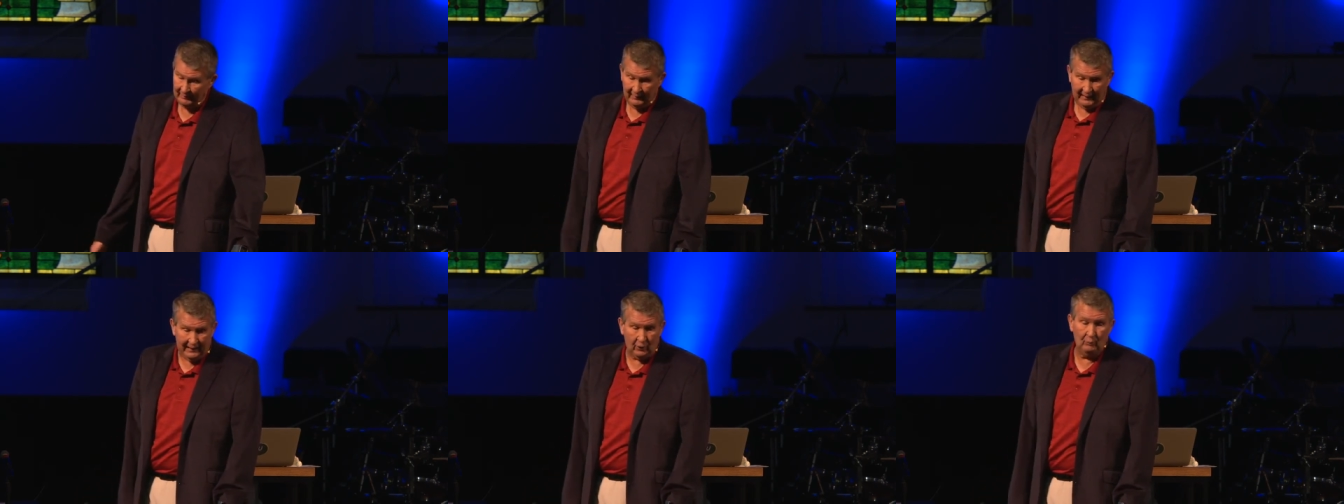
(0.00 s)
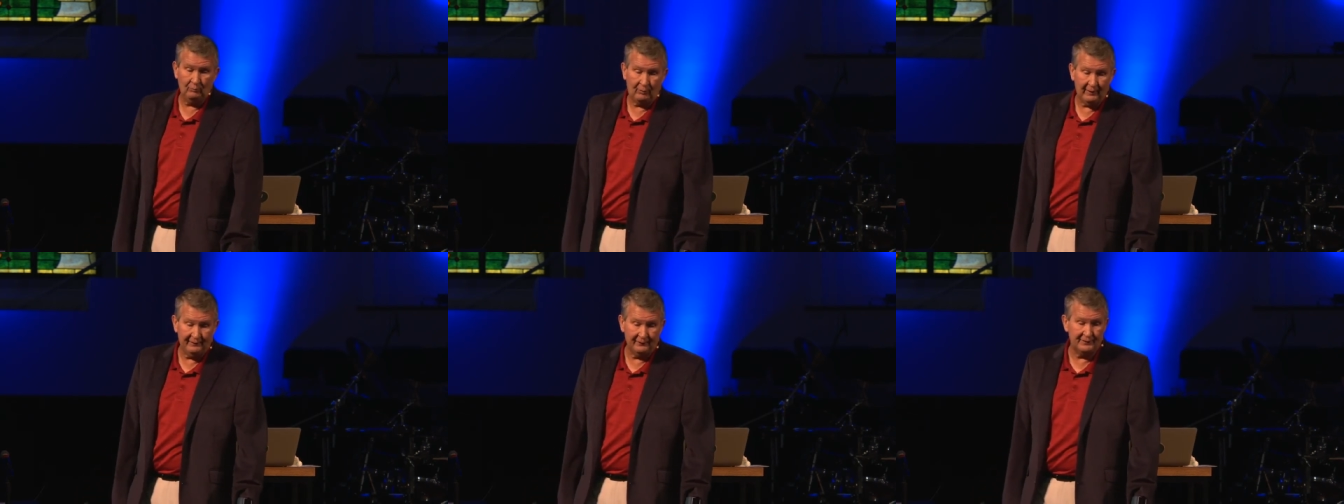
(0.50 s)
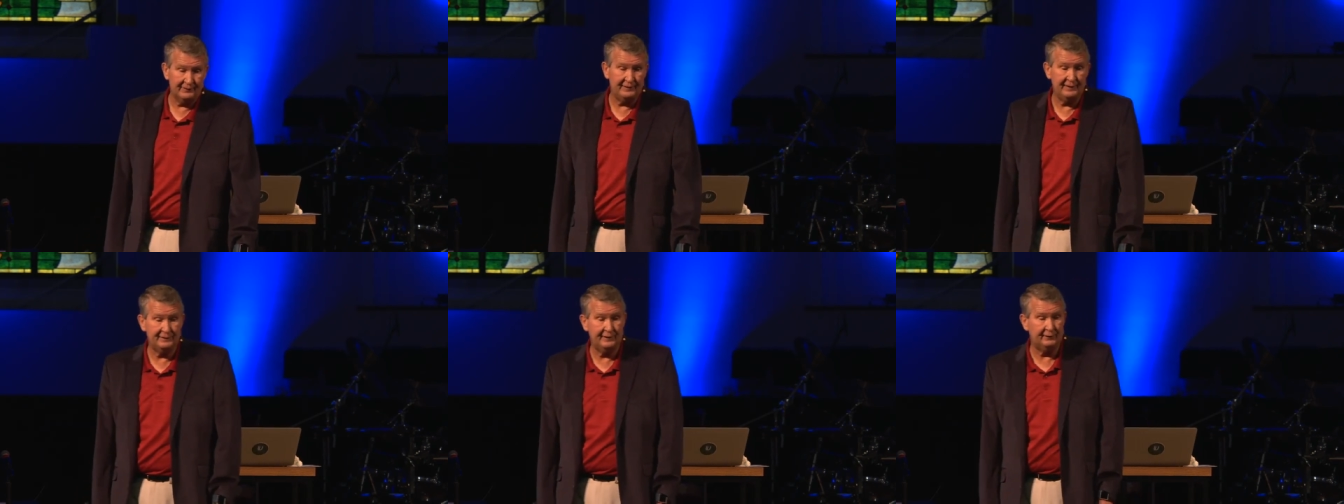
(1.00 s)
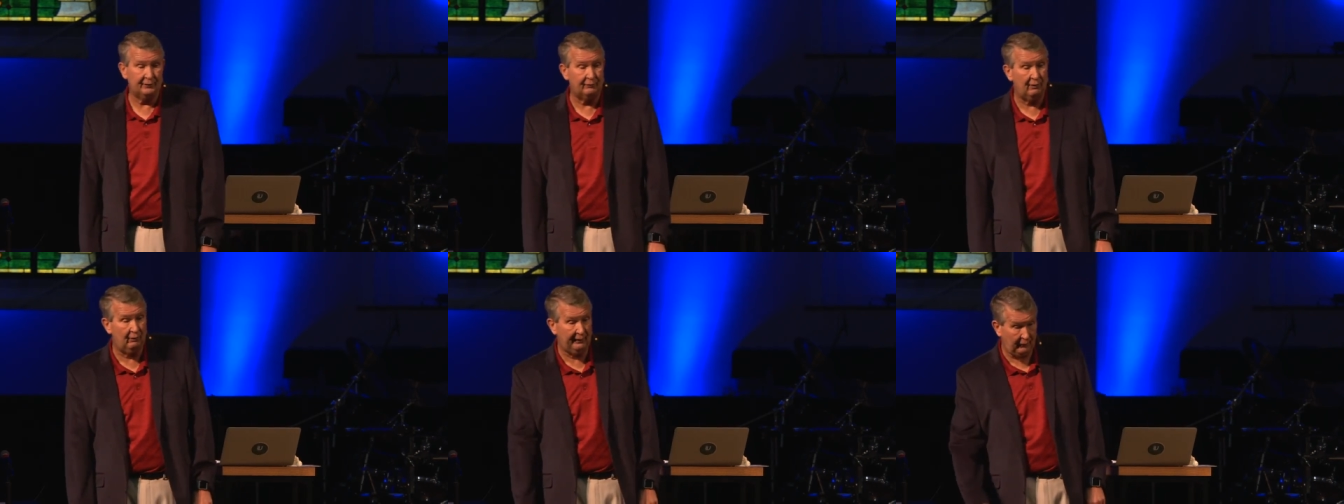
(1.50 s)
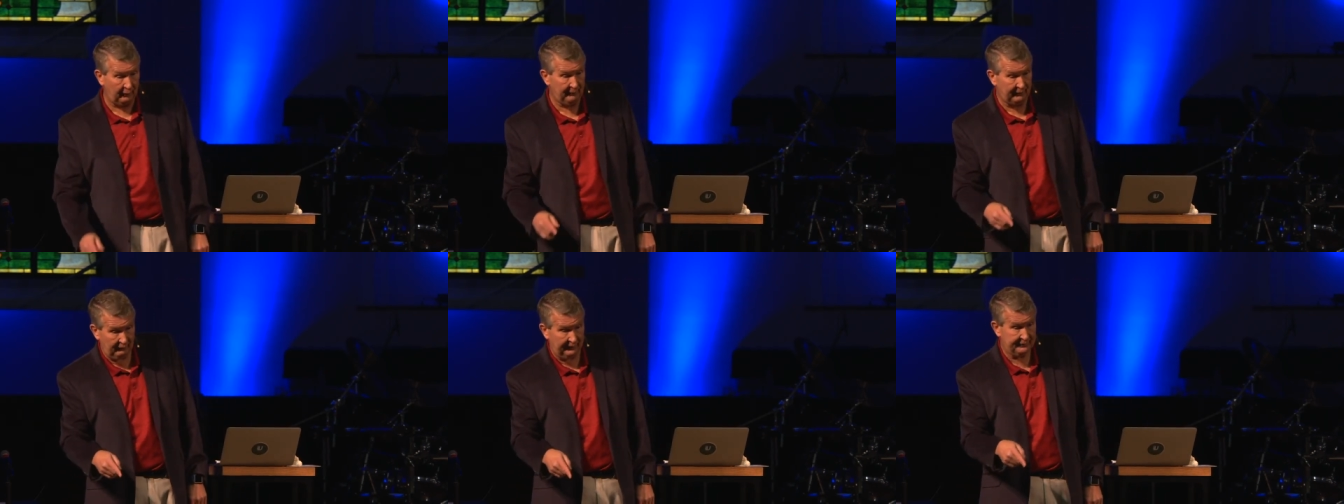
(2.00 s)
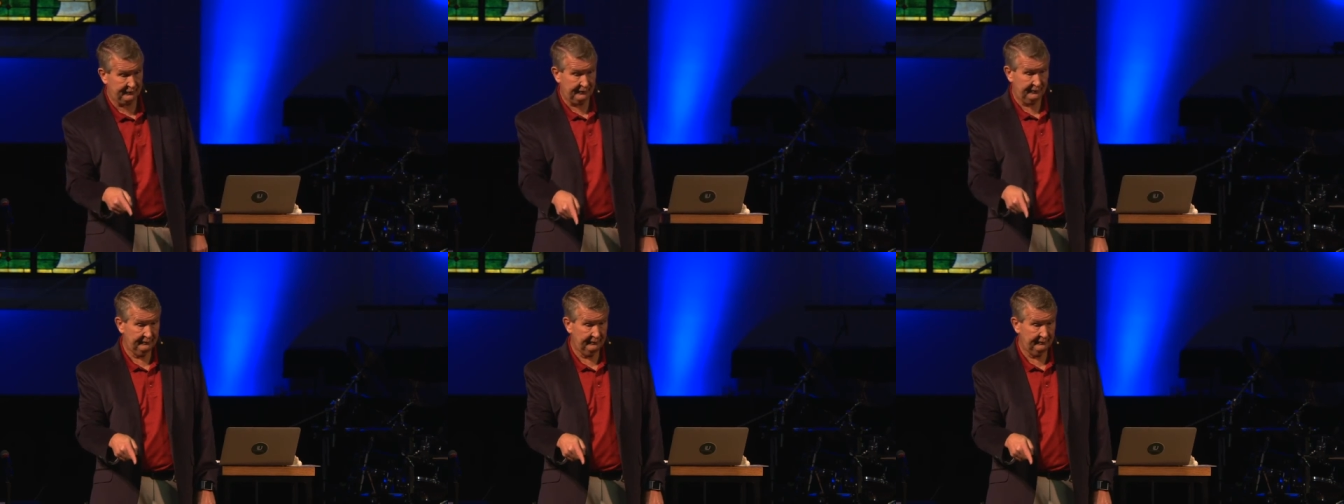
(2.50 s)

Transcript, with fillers: I hope and pray those statistics are wrong at Urbancrest.